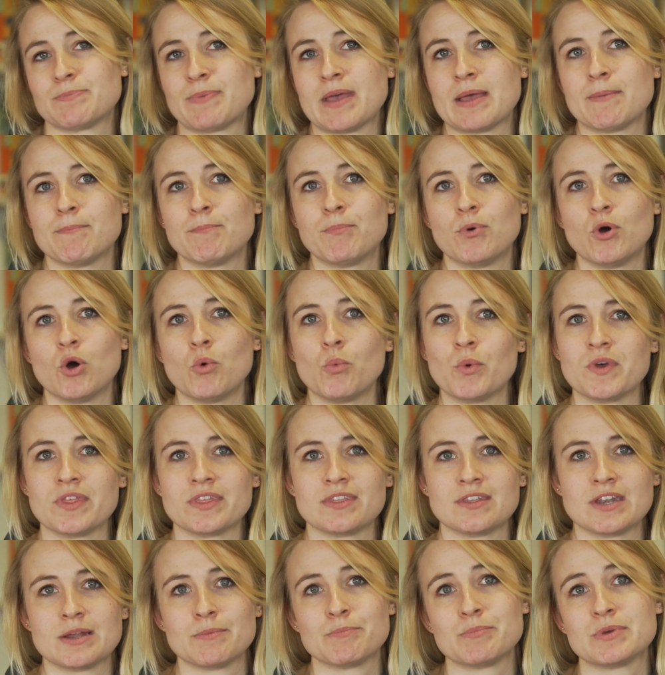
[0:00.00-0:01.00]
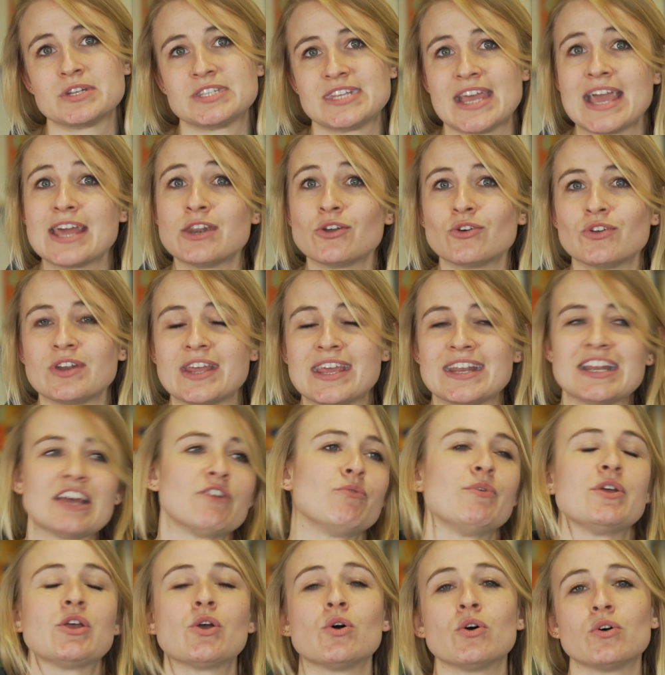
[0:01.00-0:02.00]
a pen pot with the number 10 on it,
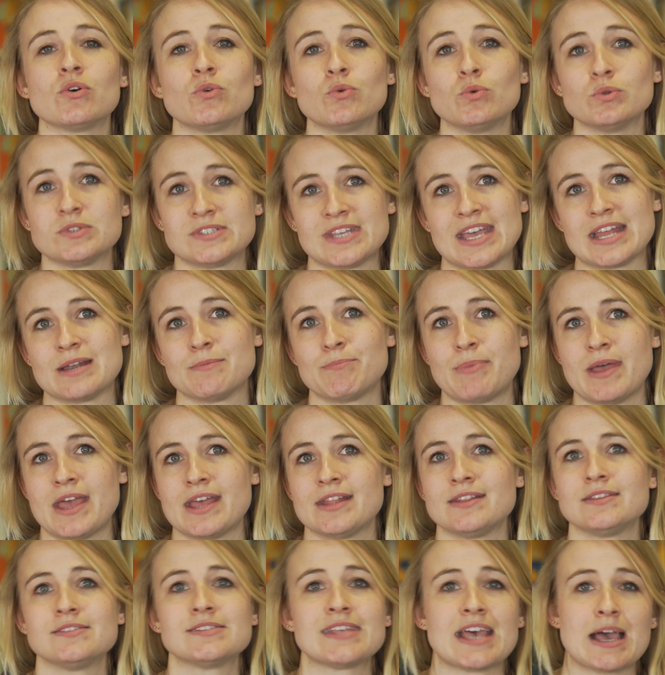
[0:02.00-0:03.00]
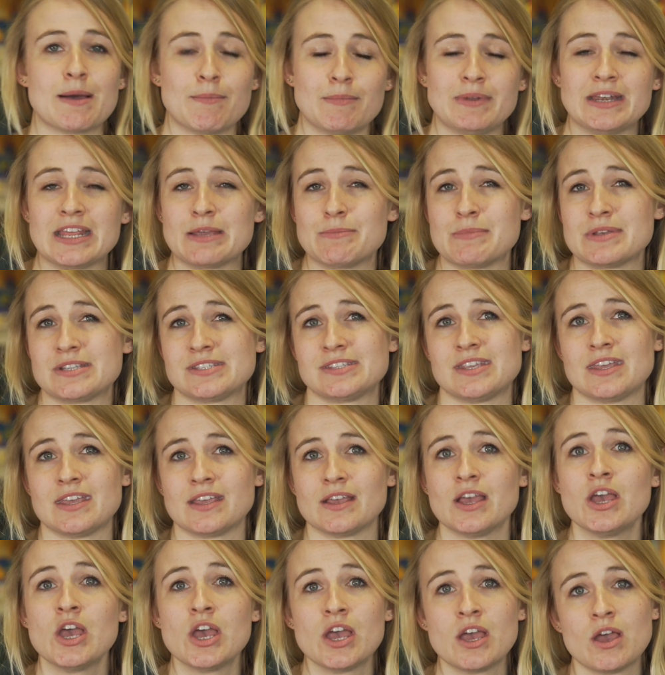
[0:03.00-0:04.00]
have we got all 10 pens? How many are
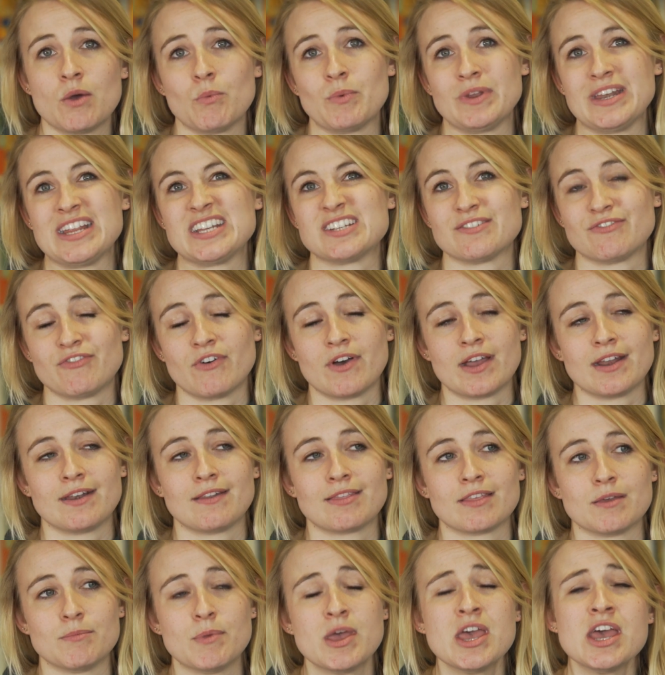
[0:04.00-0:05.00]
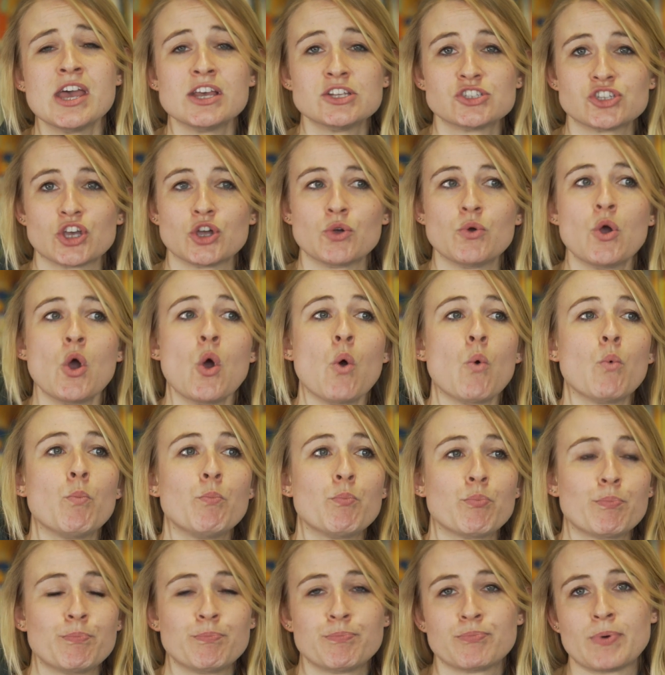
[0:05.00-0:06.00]
missing? We need to find them. So
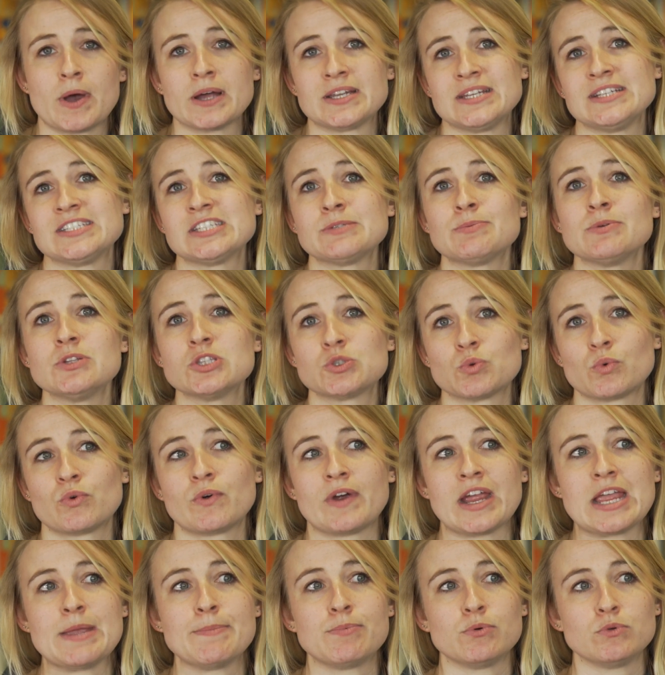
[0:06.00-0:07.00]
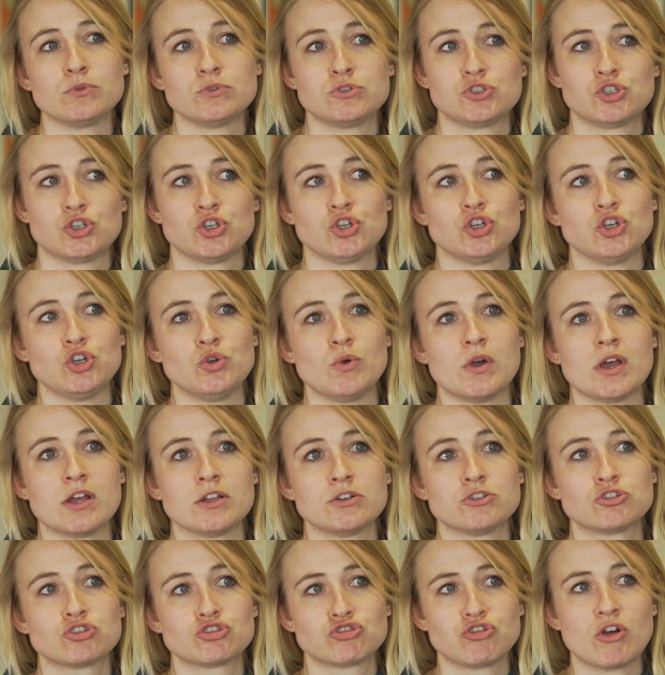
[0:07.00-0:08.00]
participants were able to
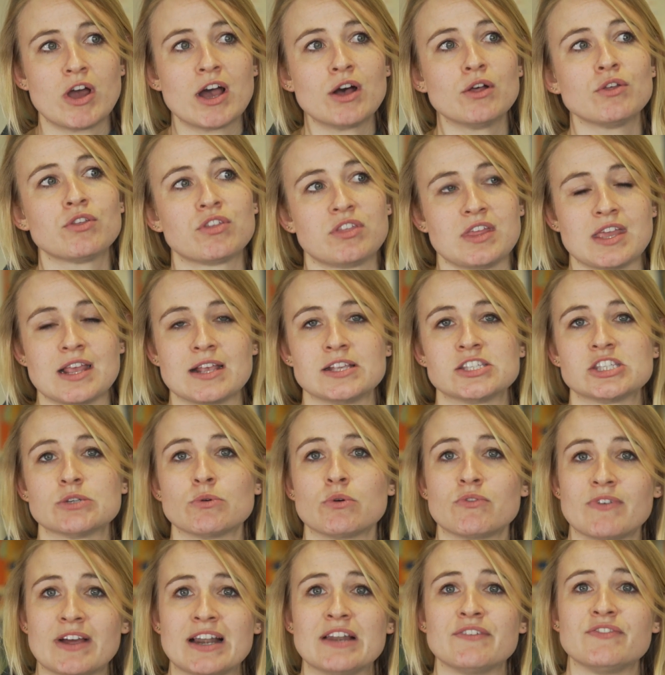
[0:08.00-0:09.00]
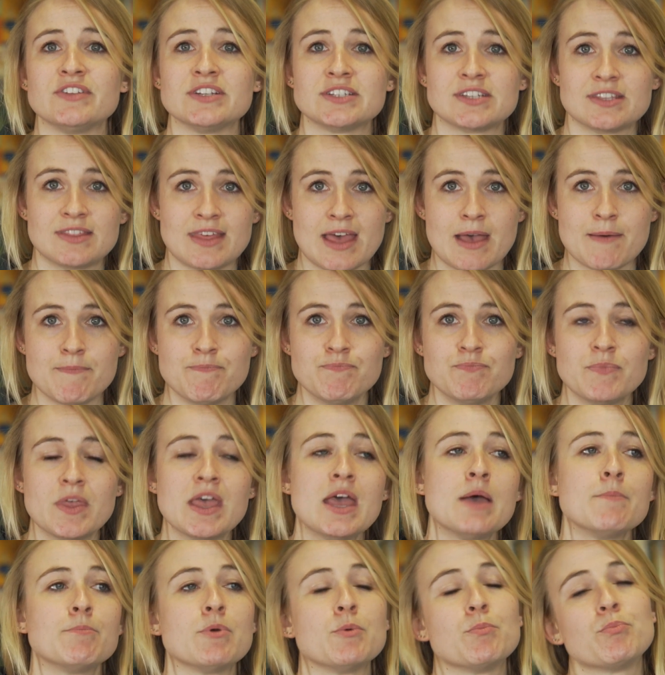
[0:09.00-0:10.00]
trial things that were relevant to them,
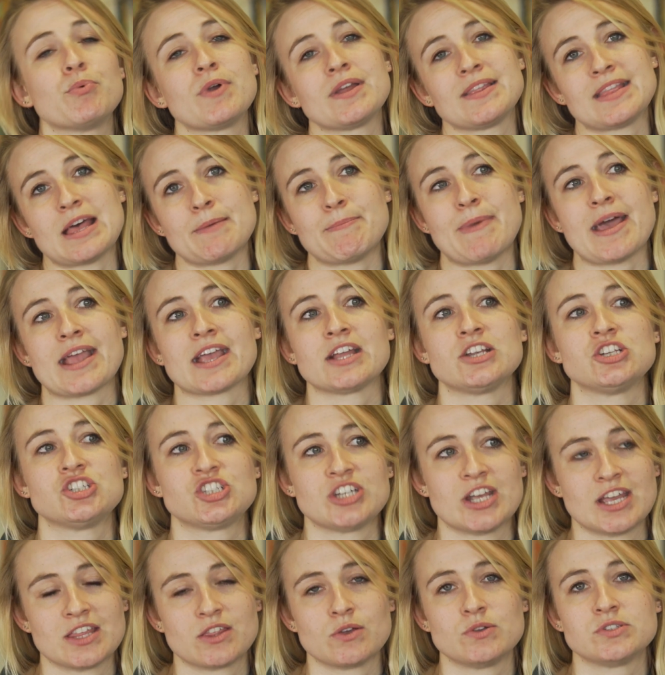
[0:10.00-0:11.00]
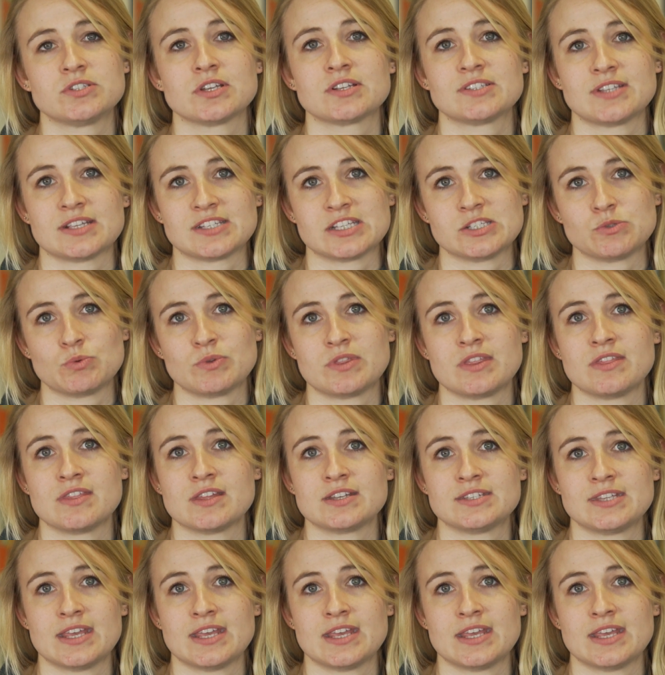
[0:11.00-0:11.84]
but bring that back and share those successes within the